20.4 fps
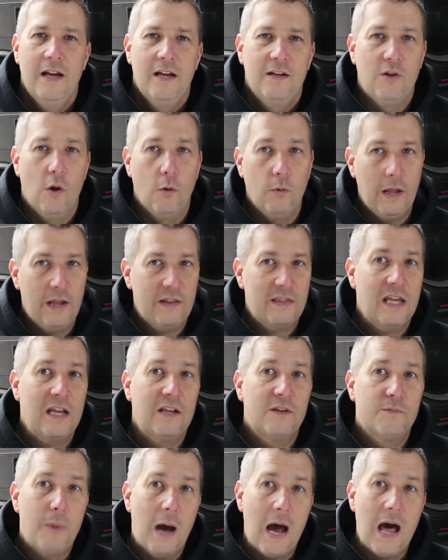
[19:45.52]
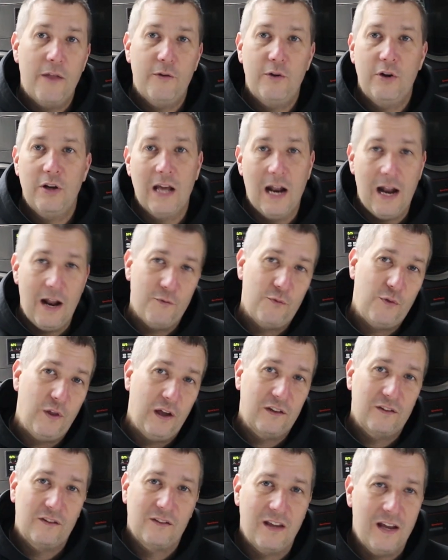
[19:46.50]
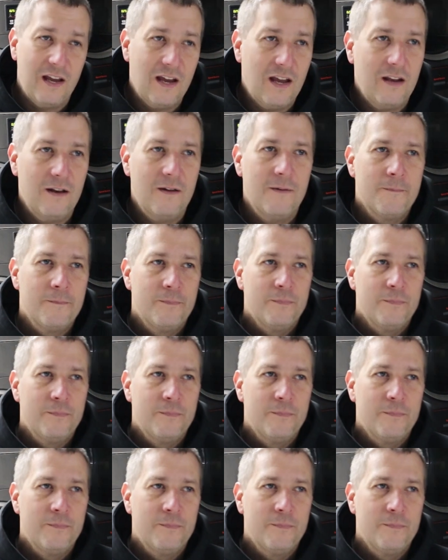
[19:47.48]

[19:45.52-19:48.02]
Don't let things bother you. You got to have thick skin.